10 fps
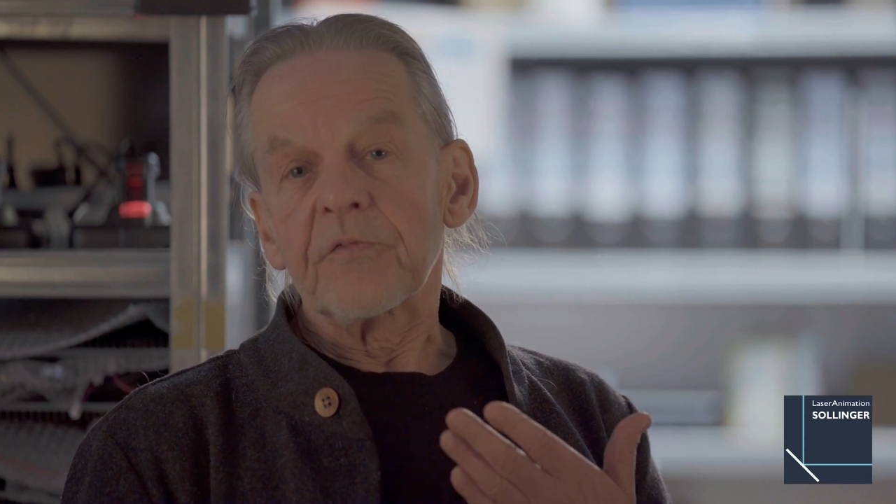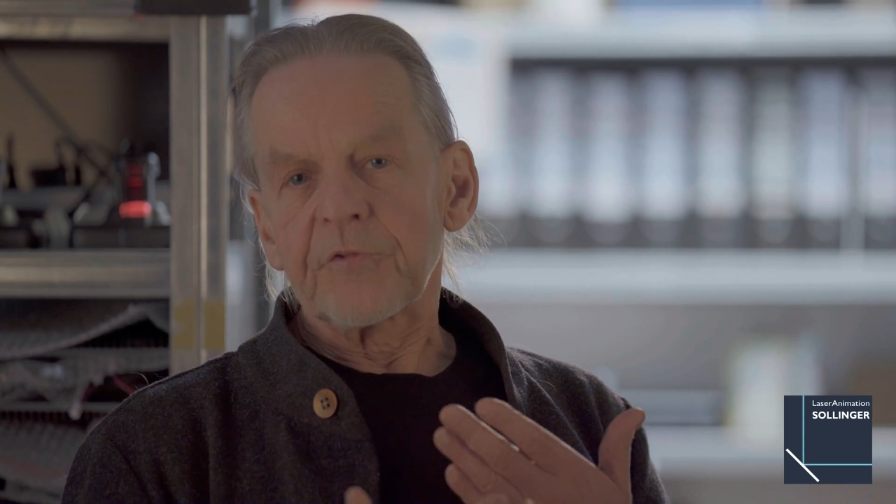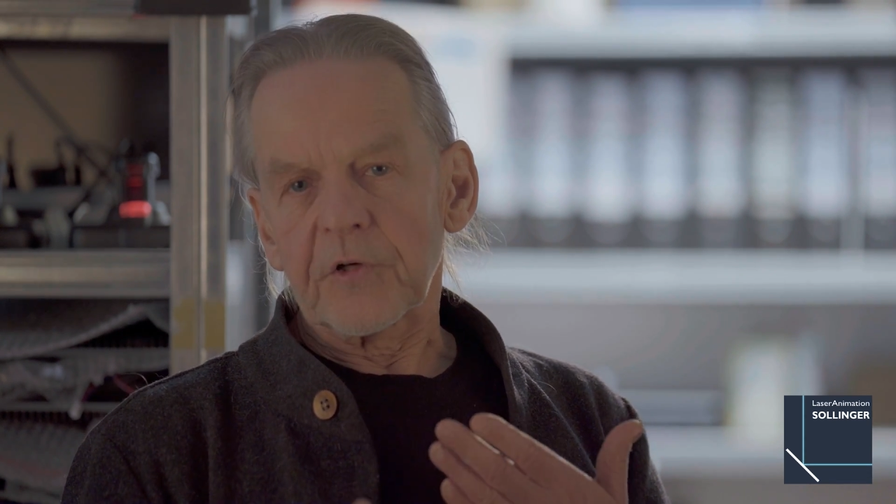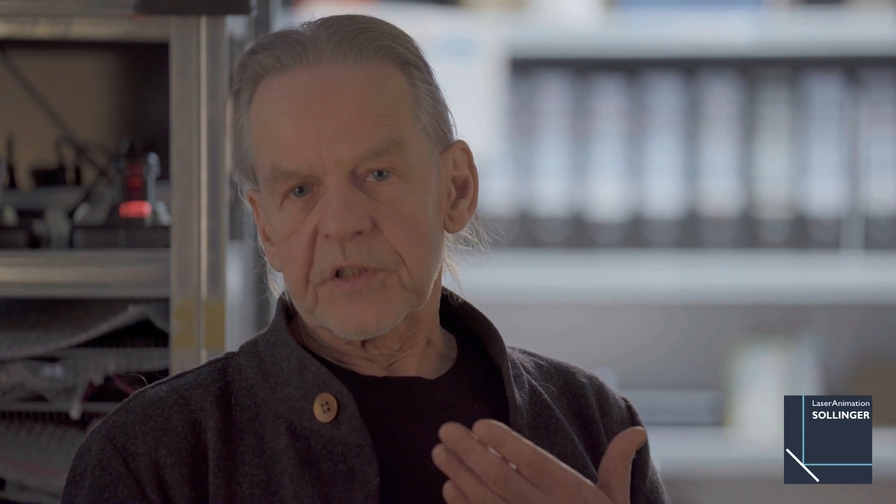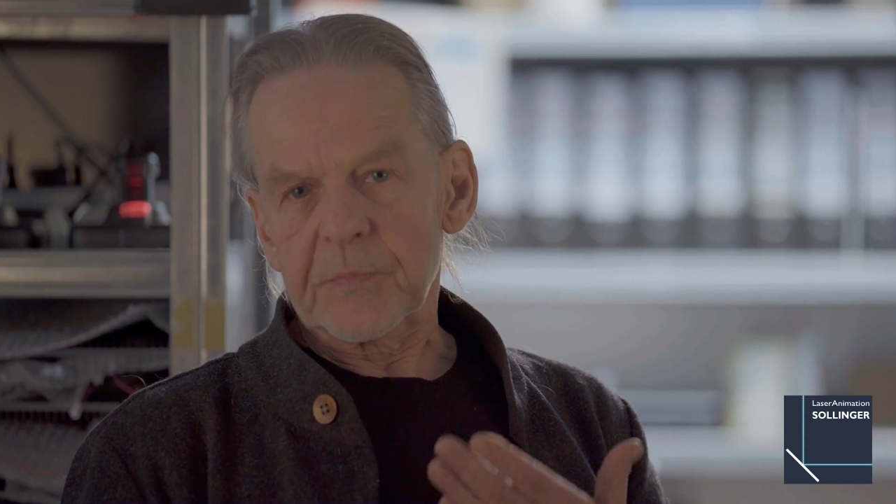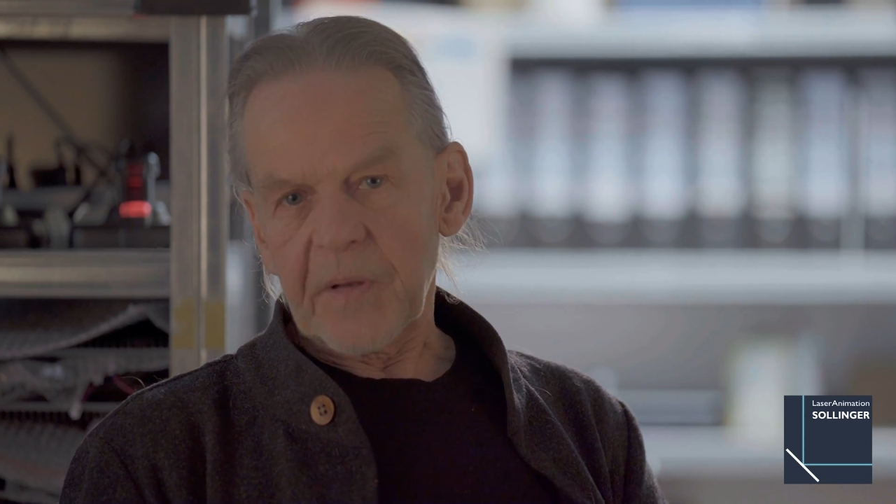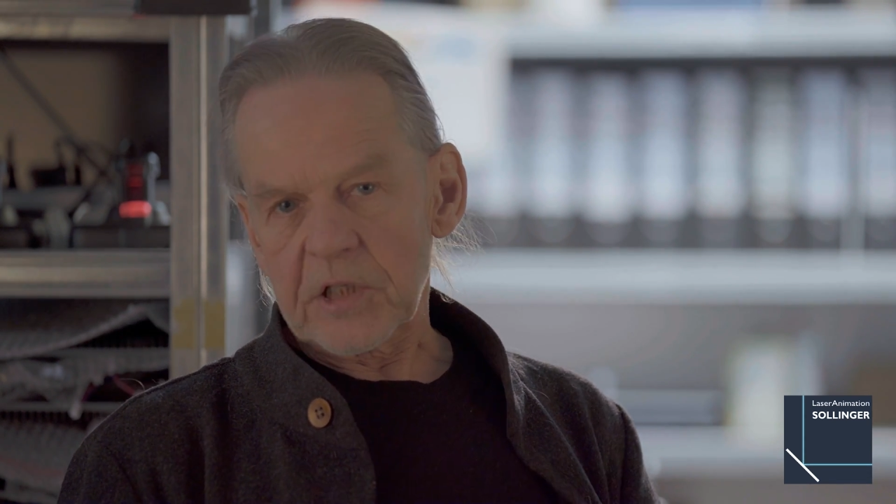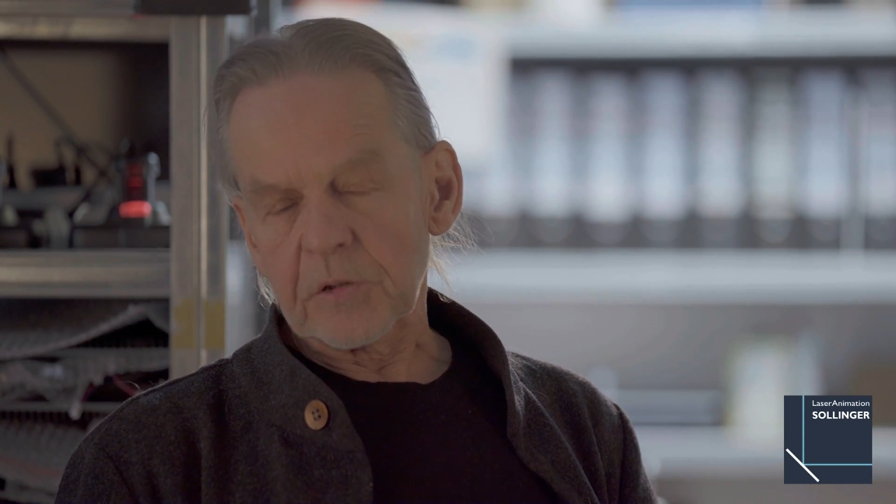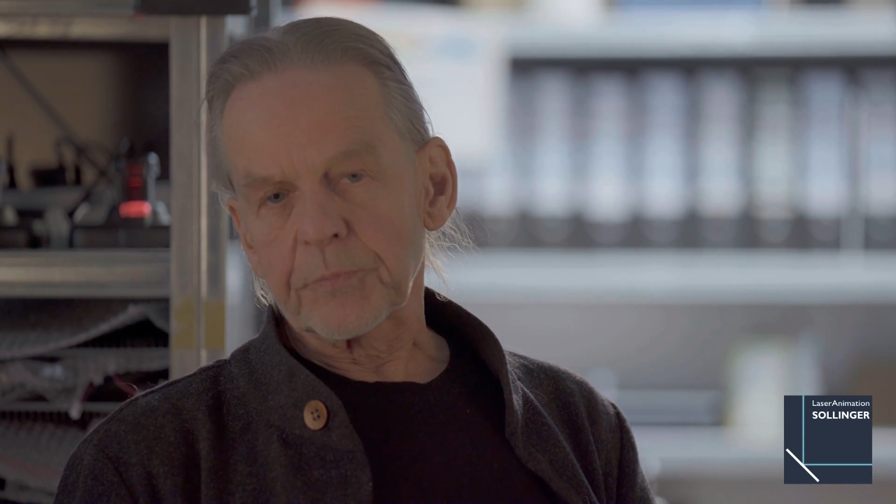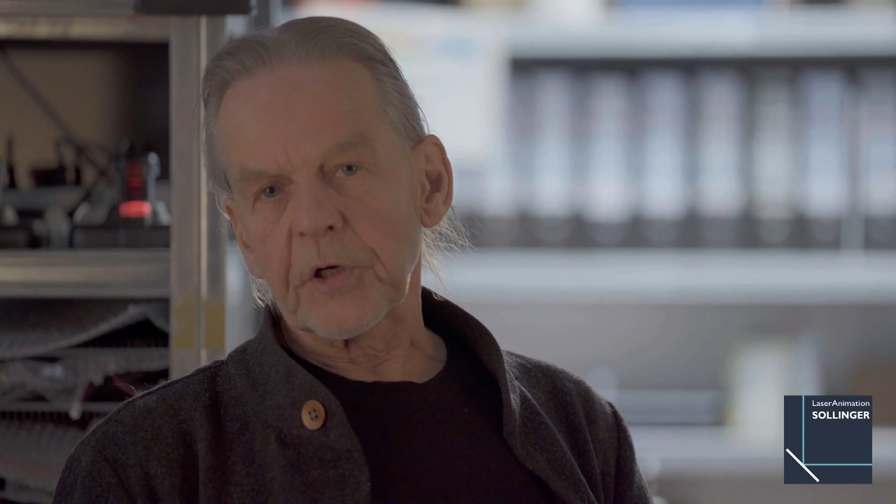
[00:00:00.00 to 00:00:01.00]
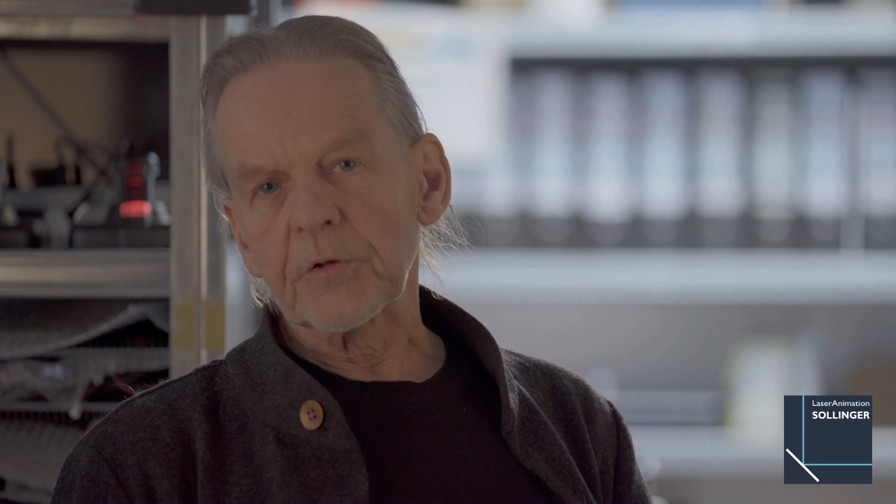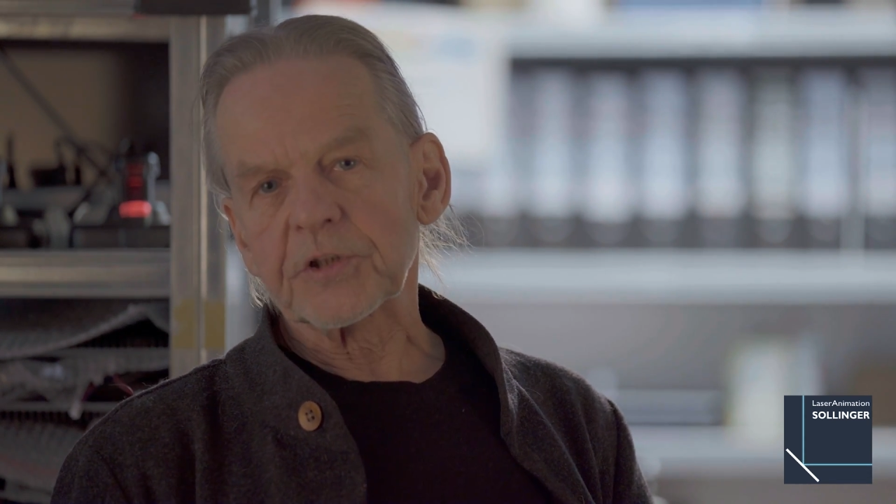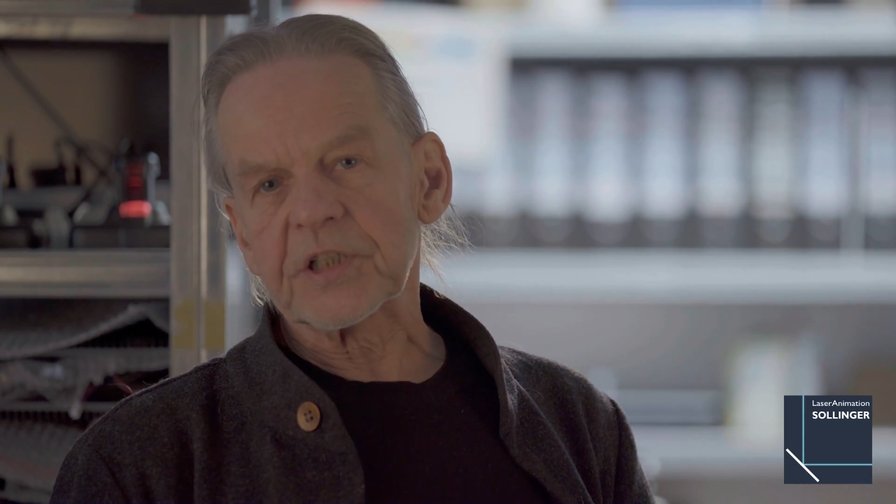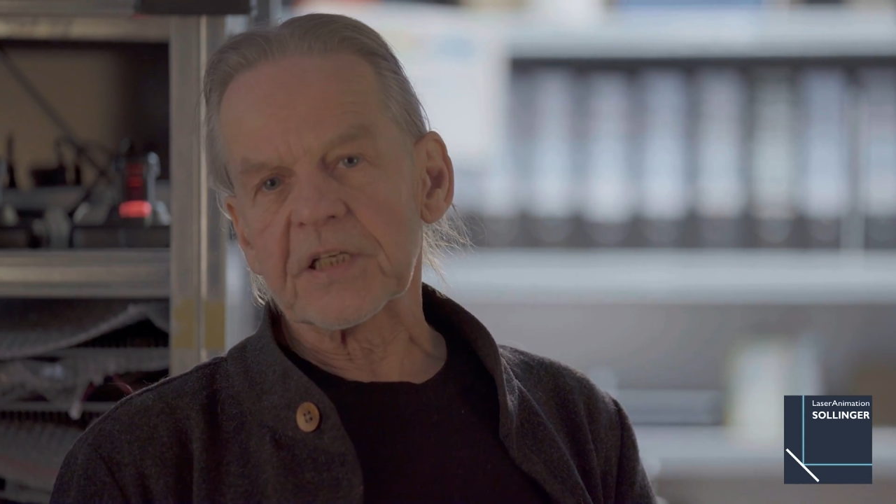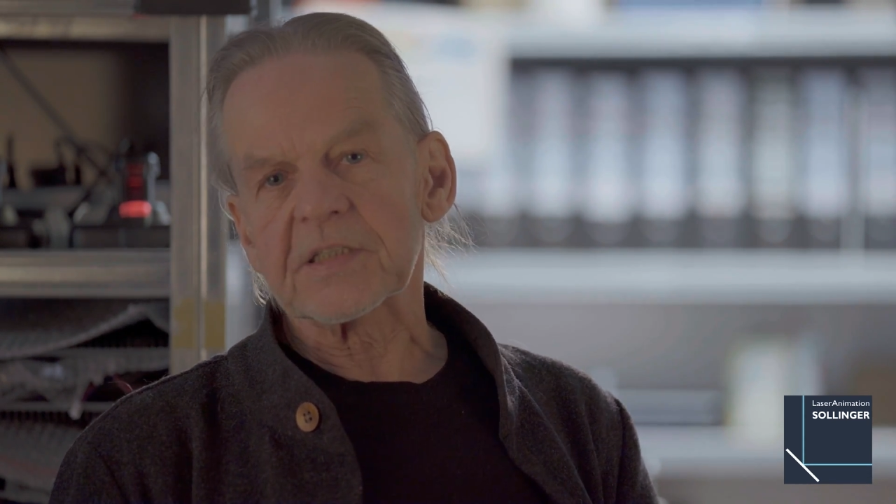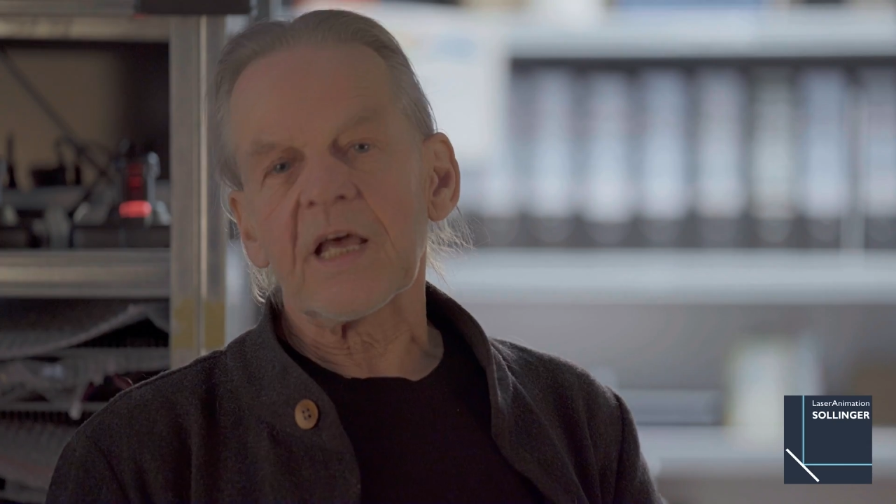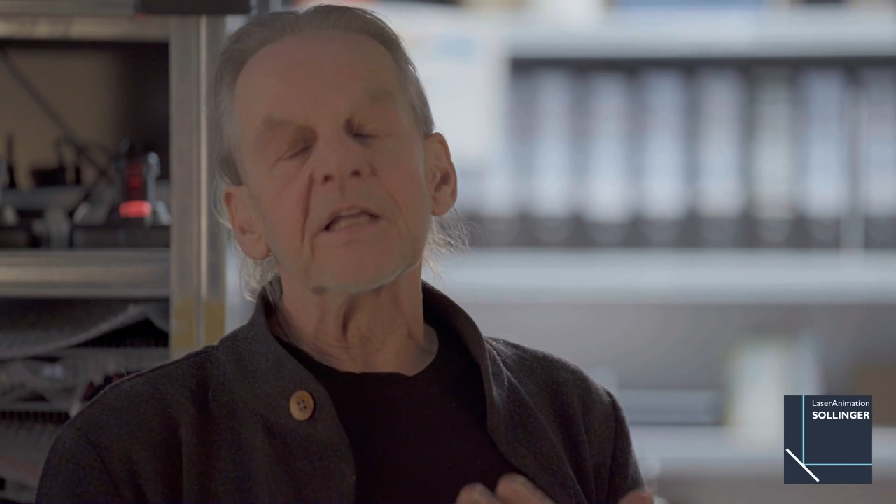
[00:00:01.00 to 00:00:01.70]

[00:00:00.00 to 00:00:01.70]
for special projects,